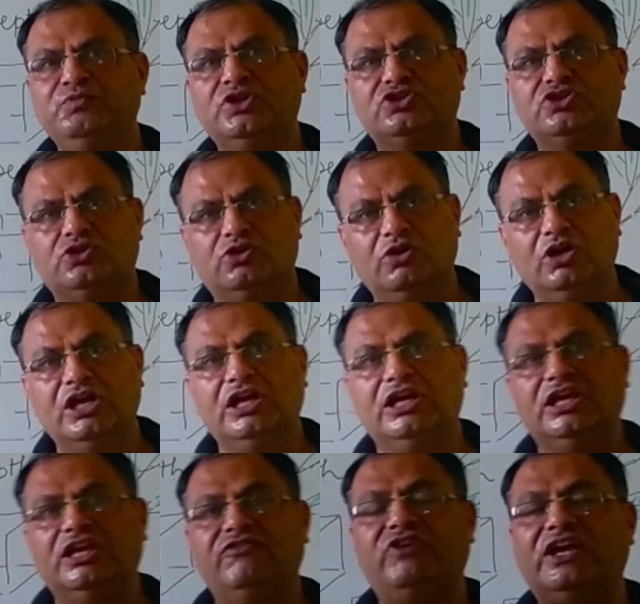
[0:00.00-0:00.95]

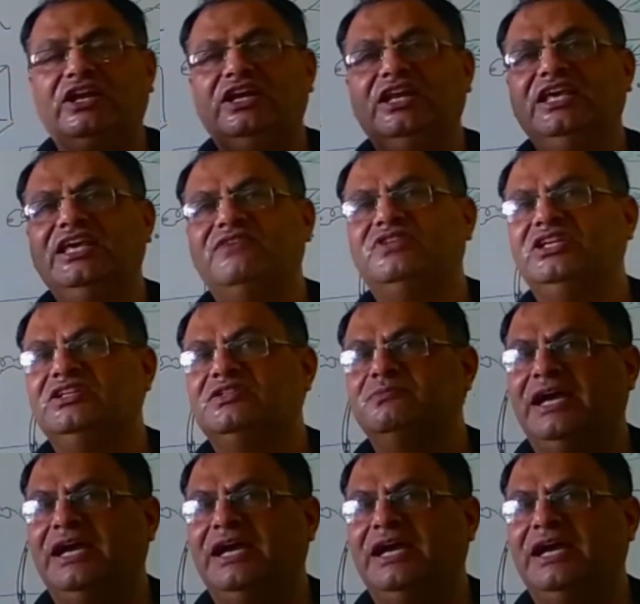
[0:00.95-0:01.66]
So if I leave these